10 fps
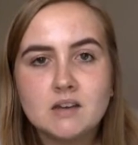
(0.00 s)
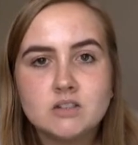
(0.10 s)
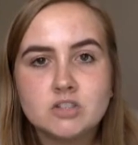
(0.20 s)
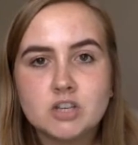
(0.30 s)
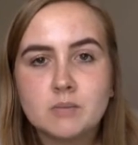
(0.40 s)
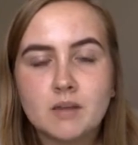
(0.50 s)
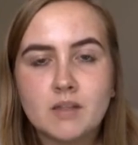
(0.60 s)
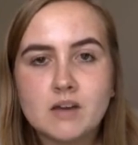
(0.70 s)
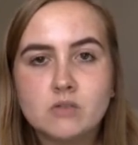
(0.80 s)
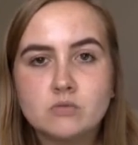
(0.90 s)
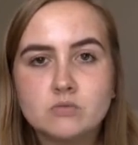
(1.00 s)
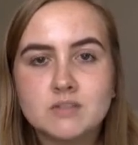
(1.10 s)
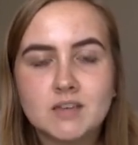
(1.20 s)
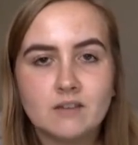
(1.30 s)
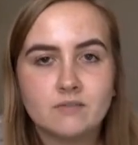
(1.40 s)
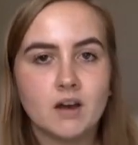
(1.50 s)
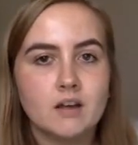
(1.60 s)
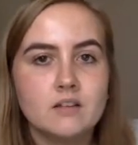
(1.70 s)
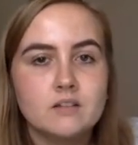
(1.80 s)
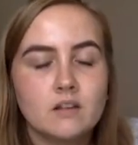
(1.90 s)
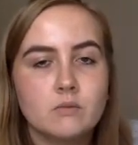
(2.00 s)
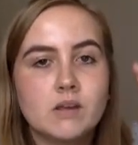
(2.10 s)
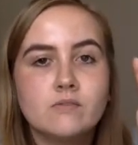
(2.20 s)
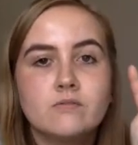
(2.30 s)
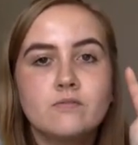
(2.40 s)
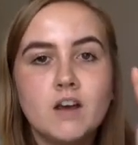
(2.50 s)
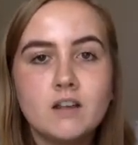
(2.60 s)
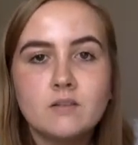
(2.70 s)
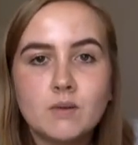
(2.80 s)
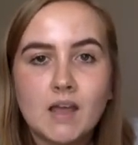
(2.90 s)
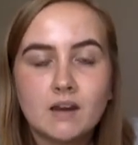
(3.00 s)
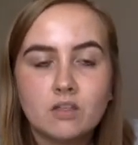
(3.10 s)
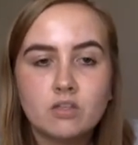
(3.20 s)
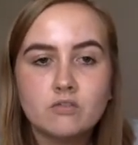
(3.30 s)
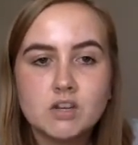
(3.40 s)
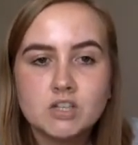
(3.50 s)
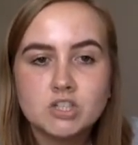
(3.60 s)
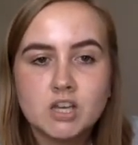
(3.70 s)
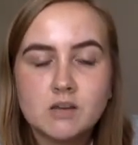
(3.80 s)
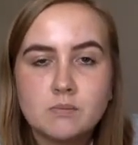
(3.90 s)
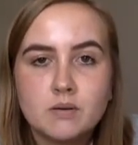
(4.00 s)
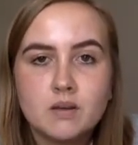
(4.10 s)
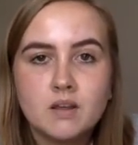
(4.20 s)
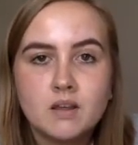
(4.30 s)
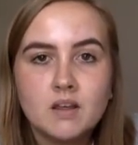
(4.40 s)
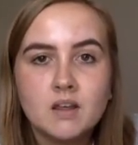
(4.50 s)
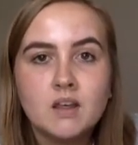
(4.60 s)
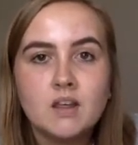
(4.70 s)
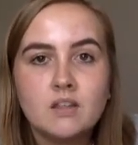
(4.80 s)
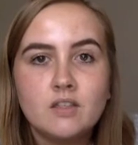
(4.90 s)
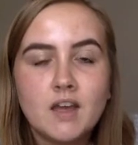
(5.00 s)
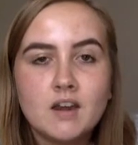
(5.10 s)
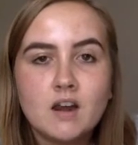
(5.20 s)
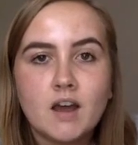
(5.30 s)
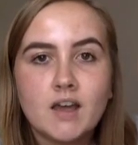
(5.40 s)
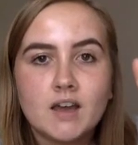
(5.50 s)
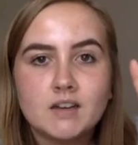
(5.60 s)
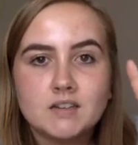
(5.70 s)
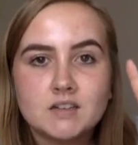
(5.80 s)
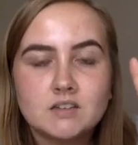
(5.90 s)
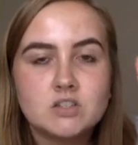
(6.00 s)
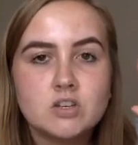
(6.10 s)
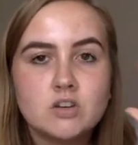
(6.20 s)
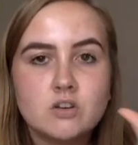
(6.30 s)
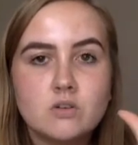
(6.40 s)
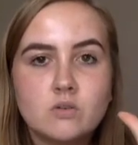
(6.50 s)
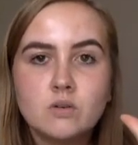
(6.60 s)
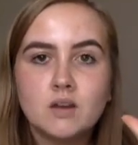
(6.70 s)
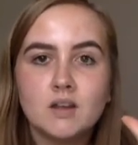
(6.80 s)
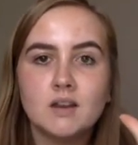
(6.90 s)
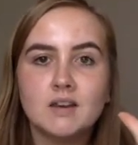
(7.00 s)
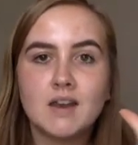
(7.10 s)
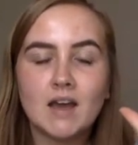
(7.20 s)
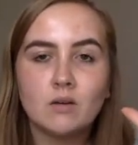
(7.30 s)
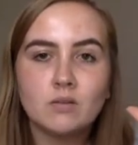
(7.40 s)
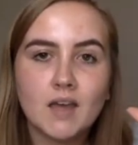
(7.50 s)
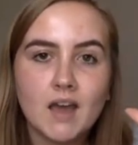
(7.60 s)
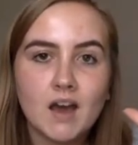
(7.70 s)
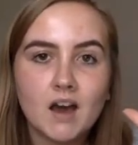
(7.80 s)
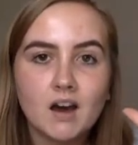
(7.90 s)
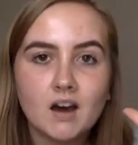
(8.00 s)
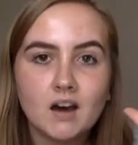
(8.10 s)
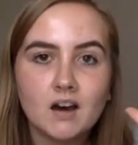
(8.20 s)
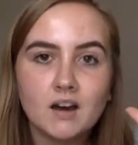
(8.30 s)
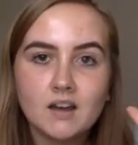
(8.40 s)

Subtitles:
sheep are there all together? So first we had 3 sheep, then I added 2. Now there are,